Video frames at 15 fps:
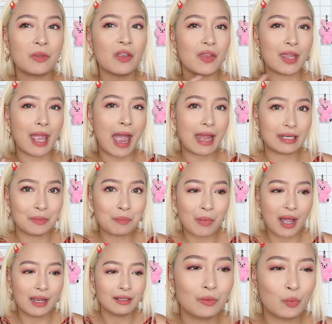that they had in
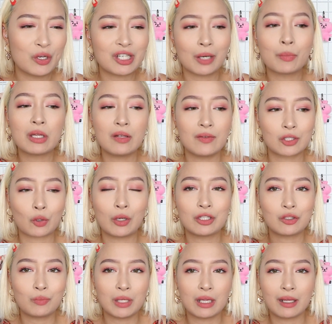mind, which I believe is going
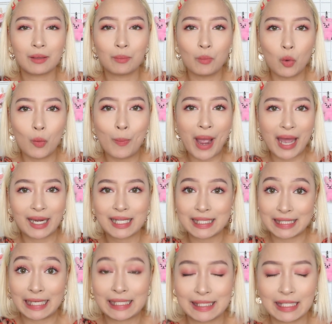to be like more badass
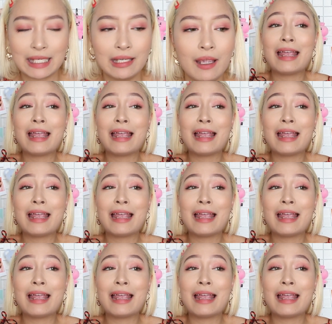sexy.